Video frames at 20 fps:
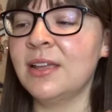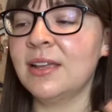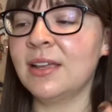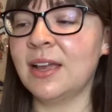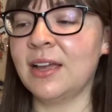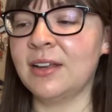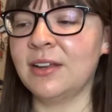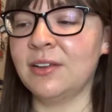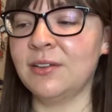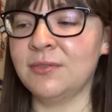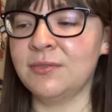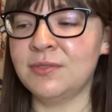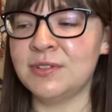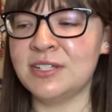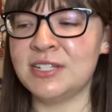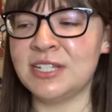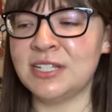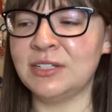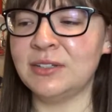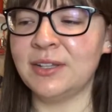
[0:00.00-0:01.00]
kind
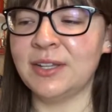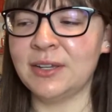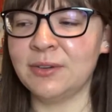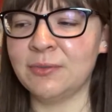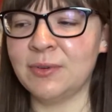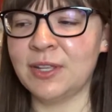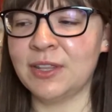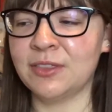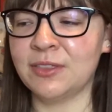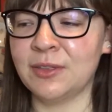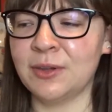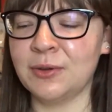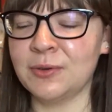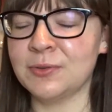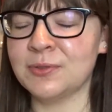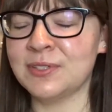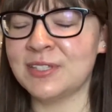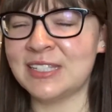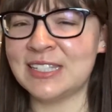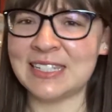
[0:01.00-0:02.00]
of dealing with
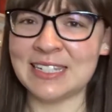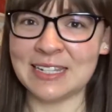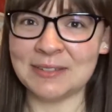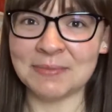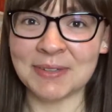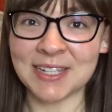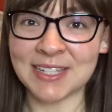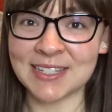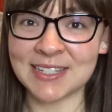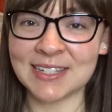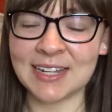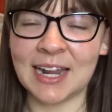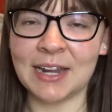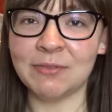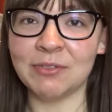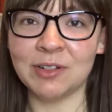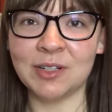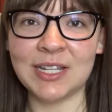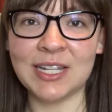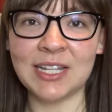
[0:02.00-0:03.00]
those demons, and I
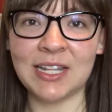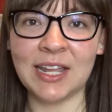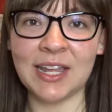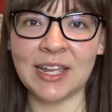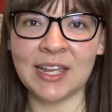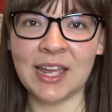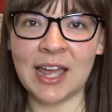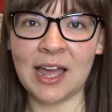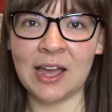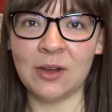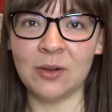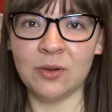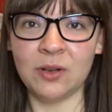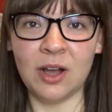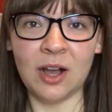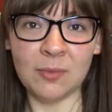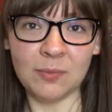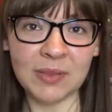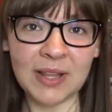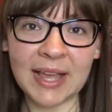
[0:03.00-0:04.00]
really like how
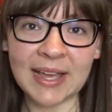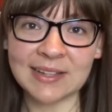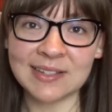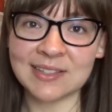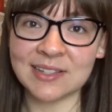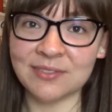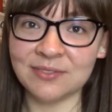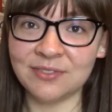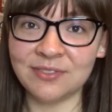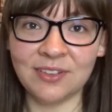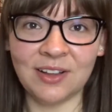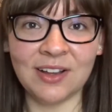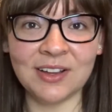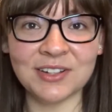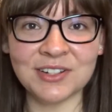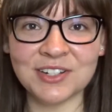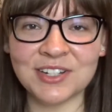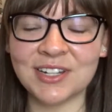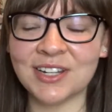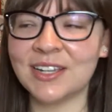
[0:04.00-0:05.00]
complex and
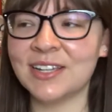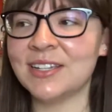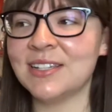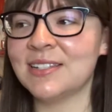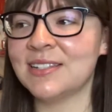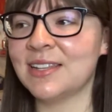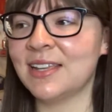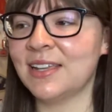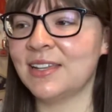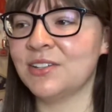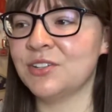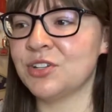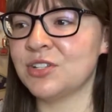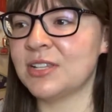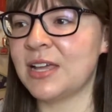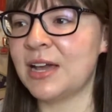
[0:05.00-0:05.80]
flawed she is and just